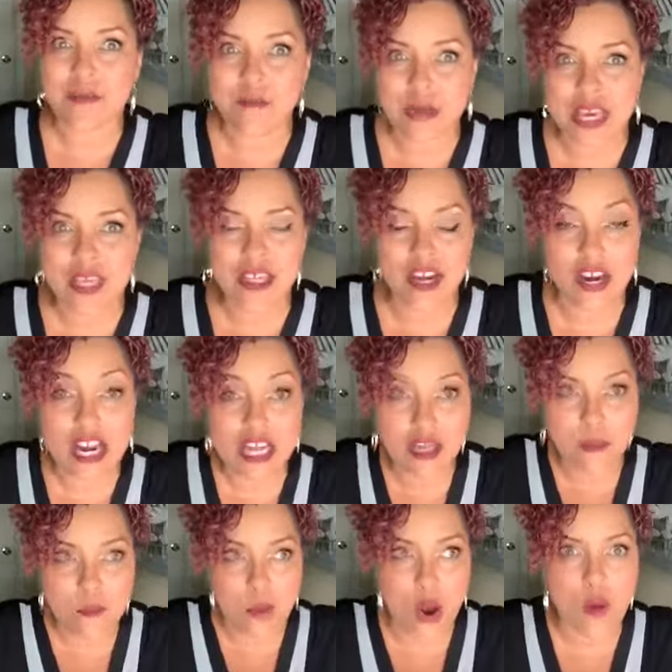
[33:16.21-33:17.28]
to be there
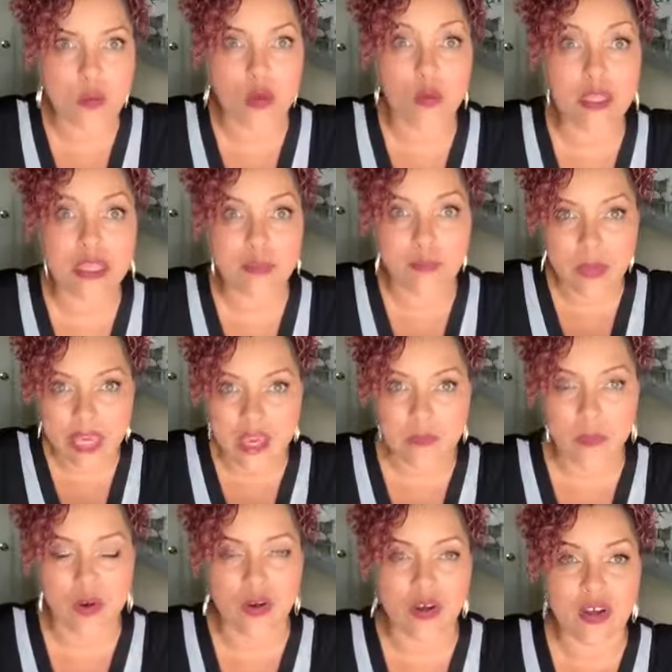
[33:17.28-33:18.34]
in the moment with the
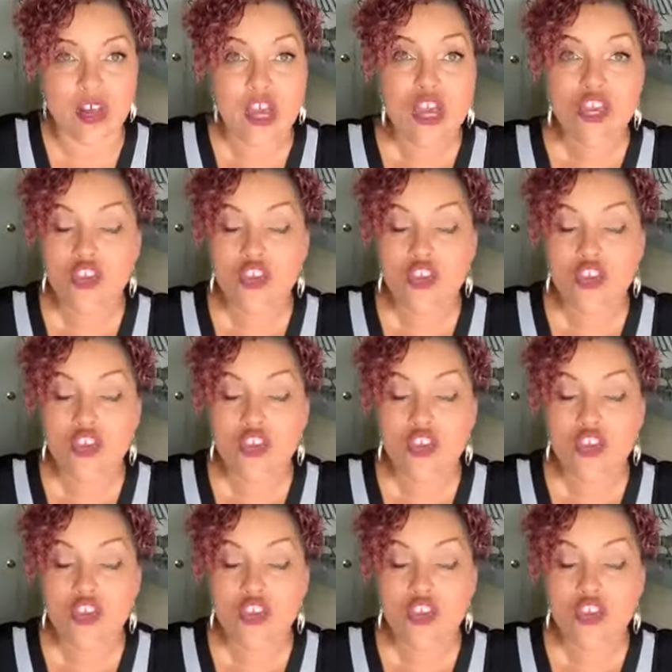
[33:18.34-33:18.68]
people.